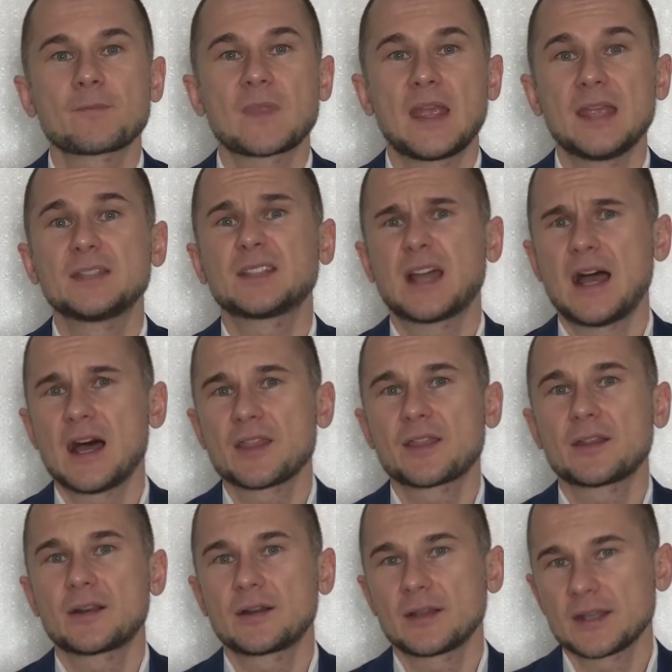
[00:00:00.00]
and
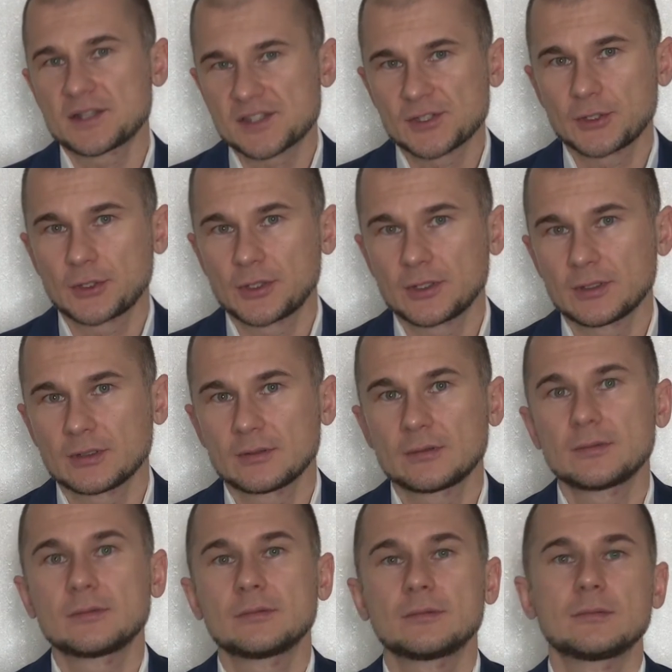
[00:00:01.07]
other external
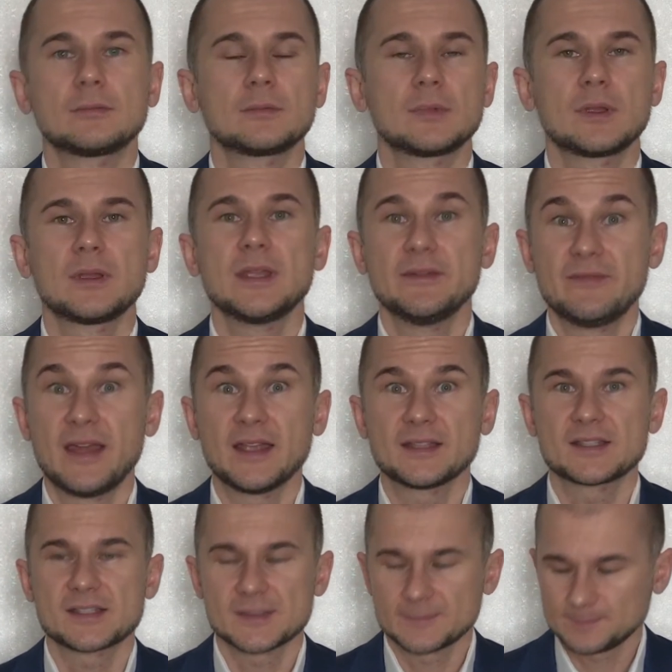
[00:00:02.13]
events.